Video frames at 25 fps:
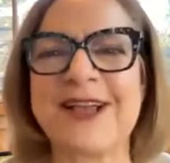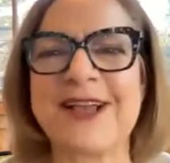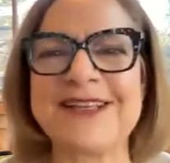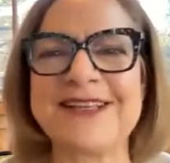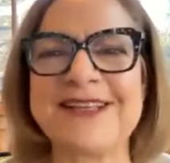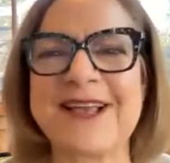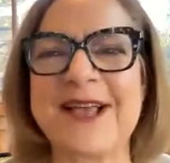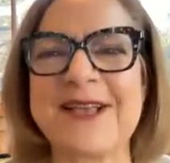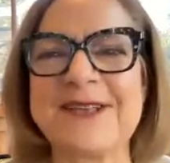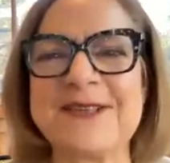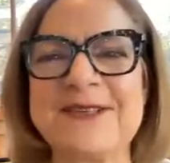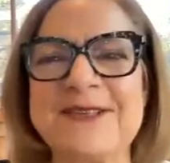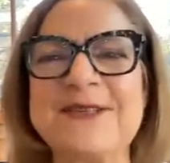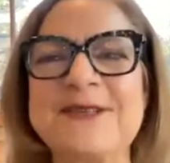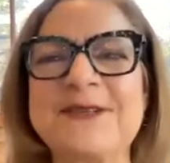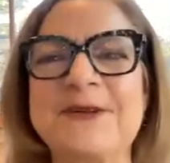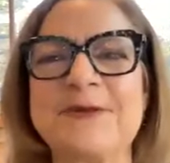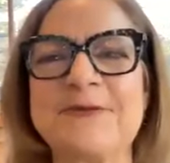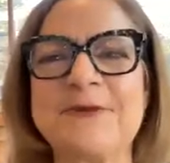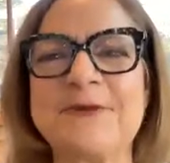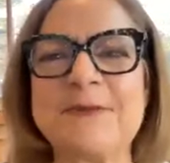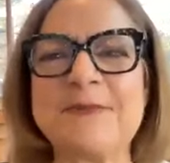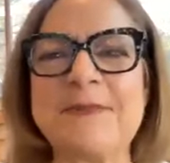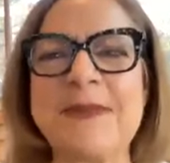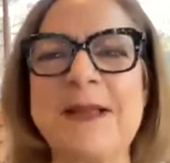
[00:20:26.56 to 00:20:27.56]
I, I
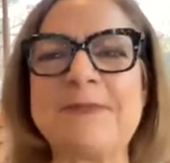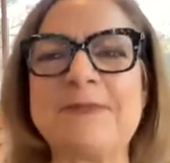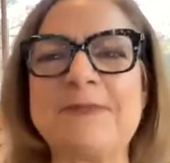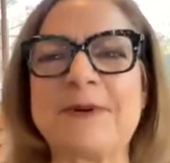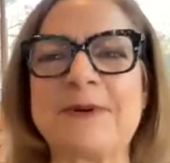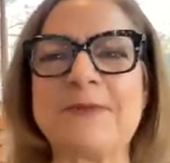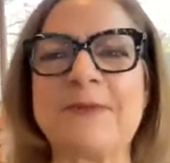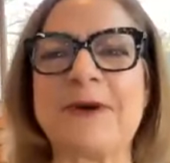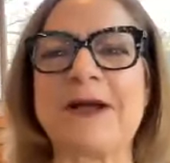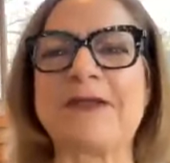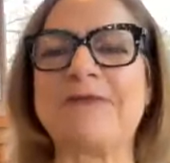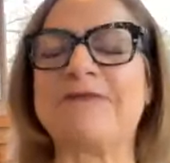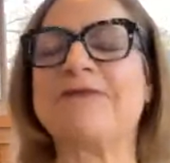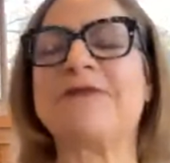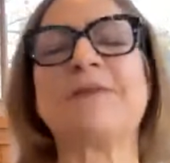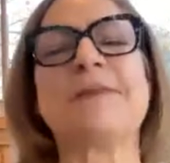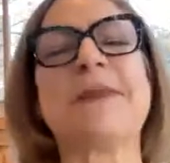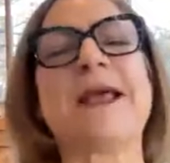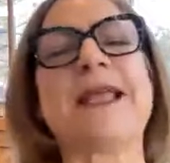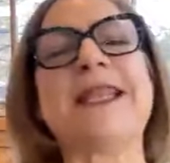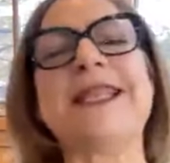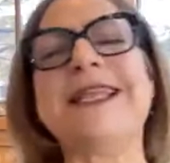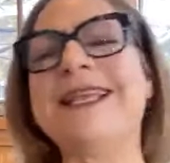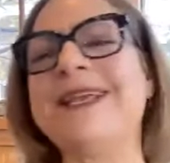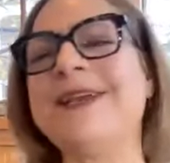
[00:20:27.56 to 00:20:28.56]
still remember when for
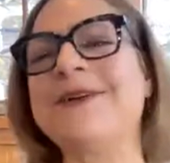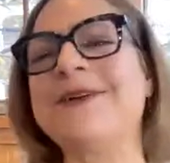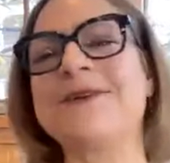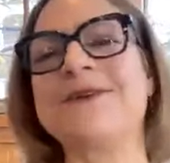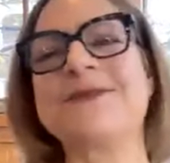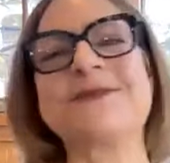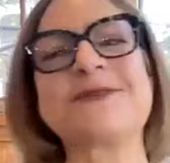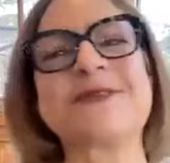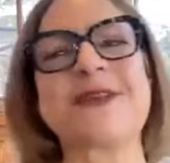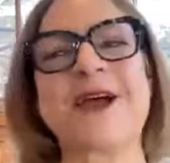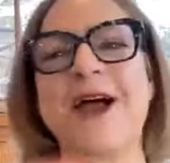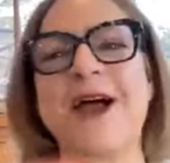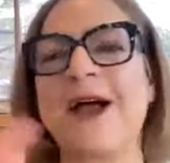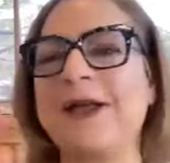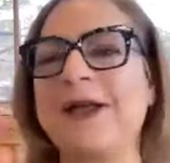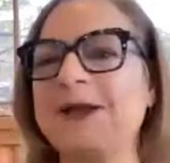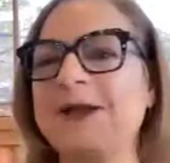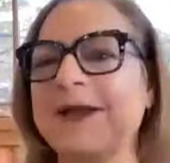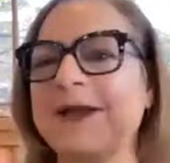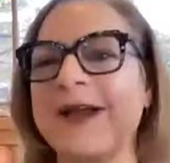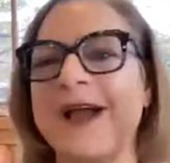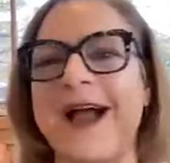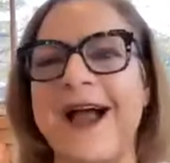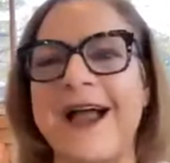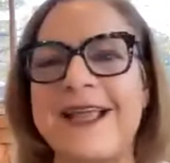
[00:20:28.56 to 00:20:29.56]
many years
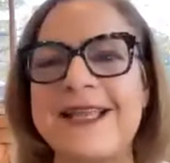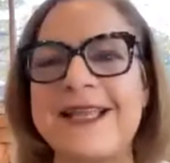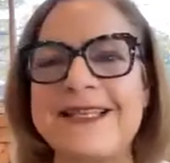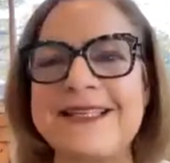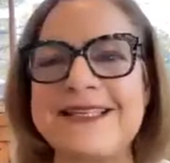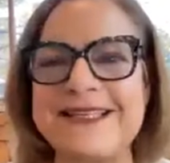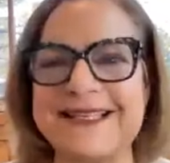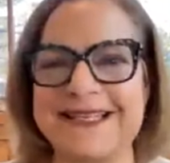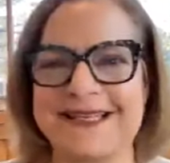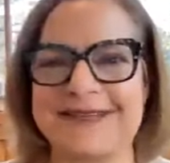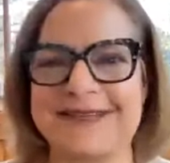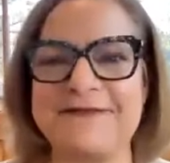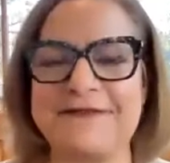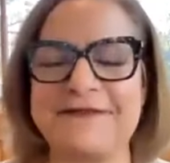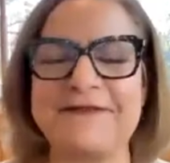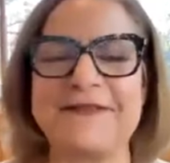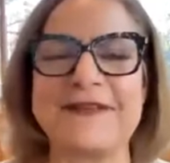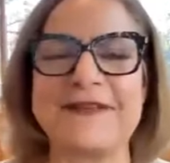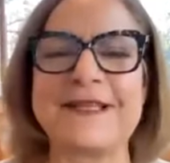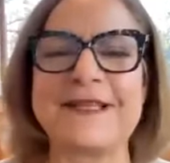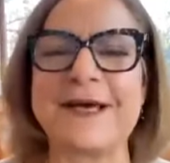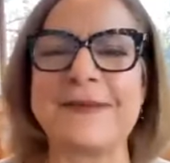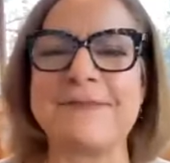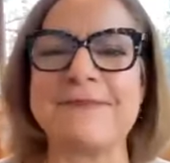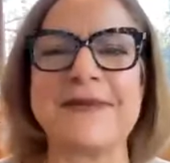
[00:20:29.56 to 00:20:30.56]
I I didn't
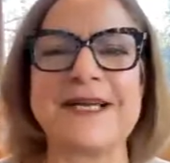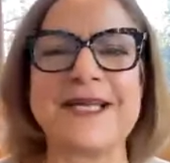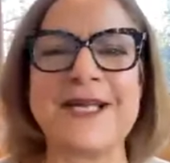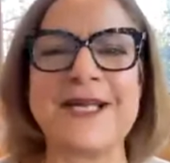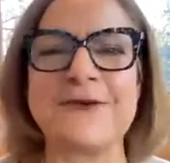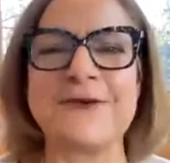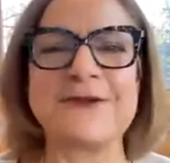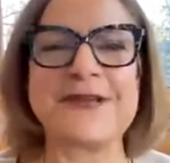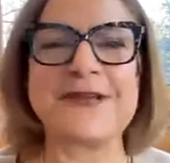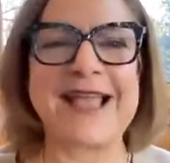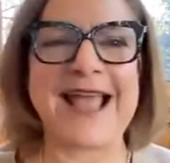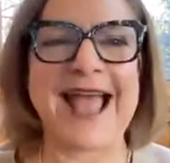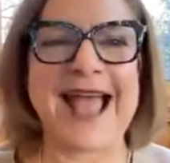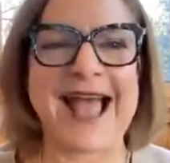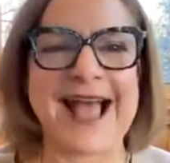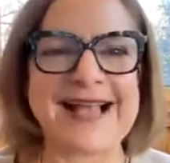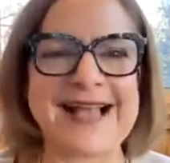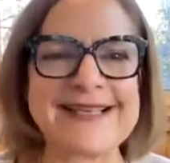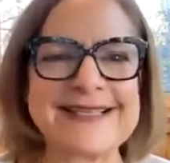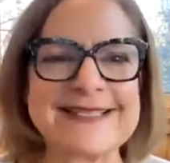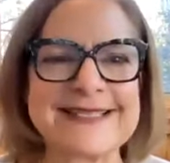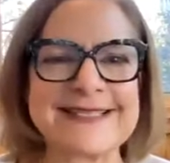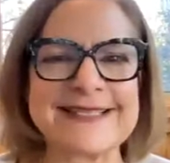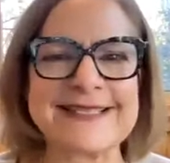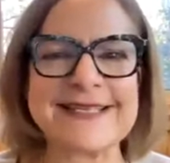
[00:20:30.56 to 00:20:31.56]
fill up my own
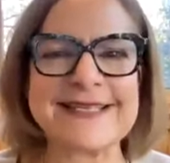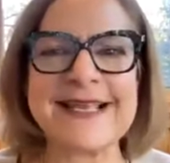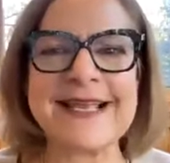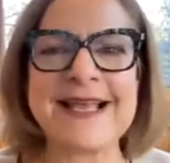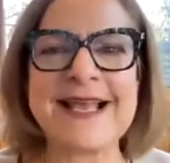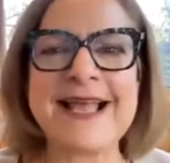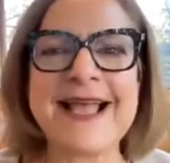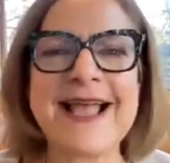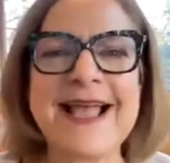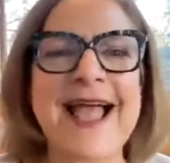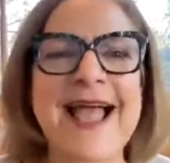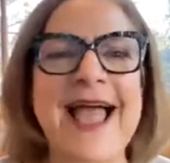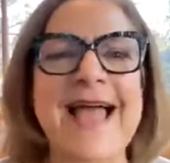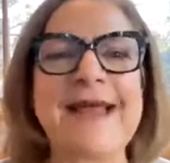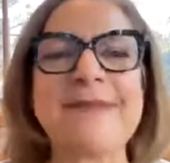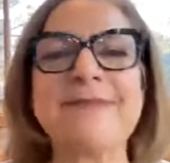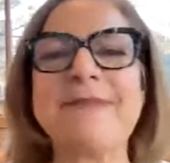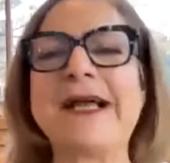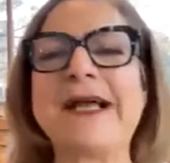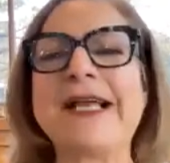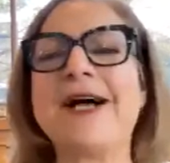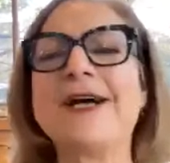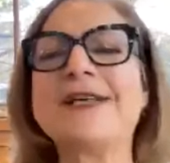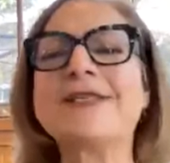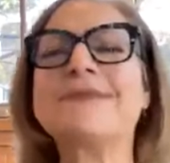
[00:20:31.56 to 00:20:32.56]
gas. And
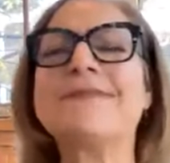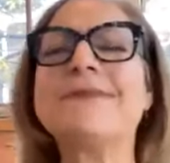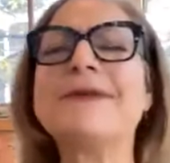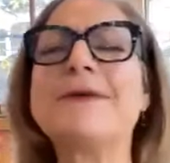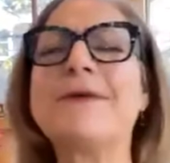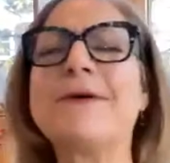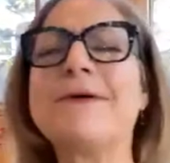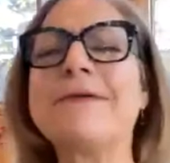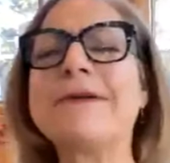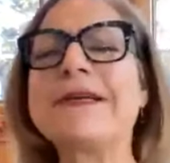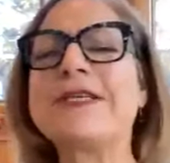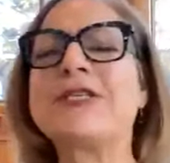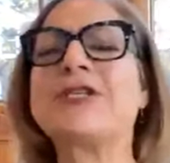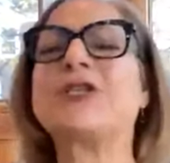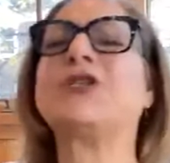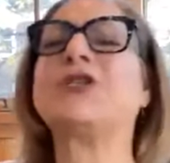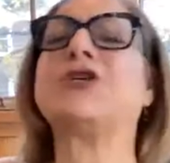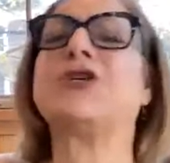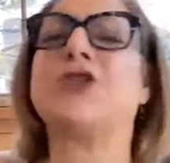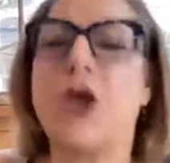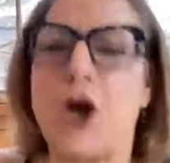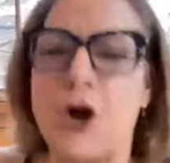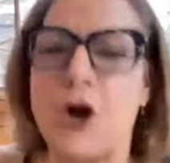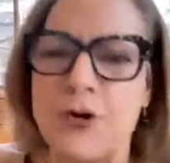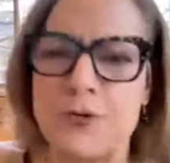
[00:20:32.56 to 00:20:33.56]
my husband always
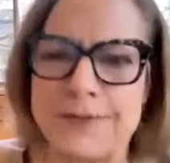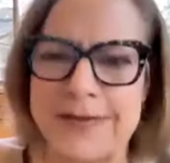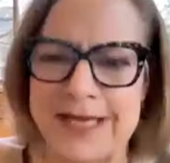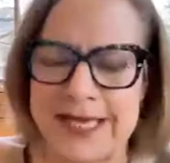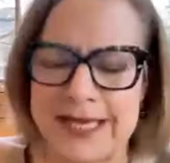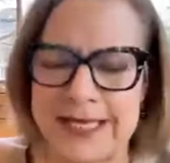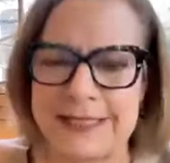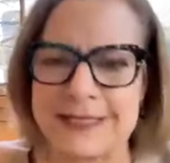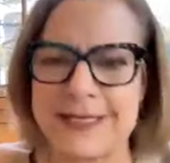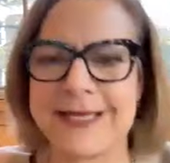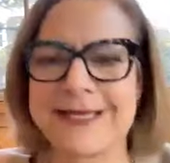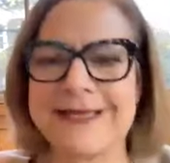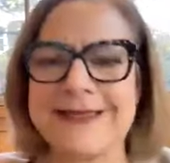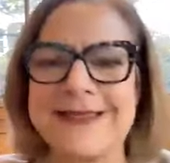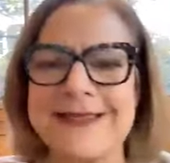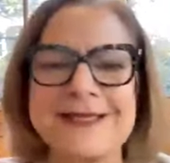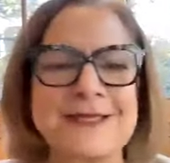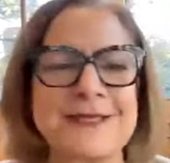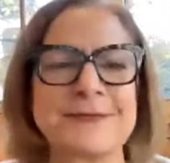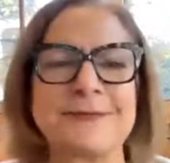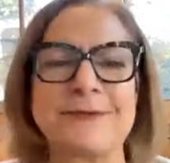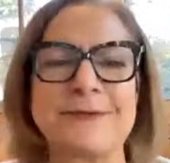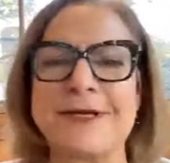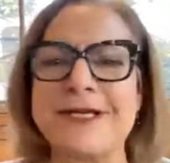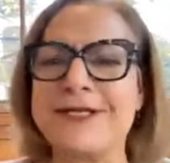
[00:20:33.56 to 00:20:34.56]
show me like
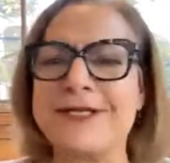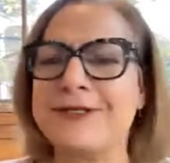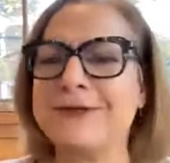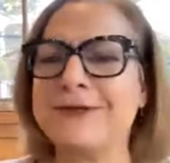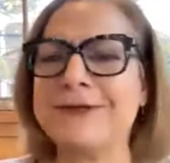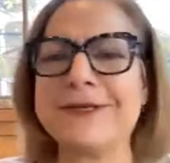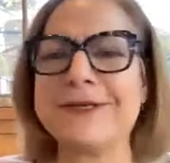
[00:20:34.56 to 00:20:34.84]
this is what you do.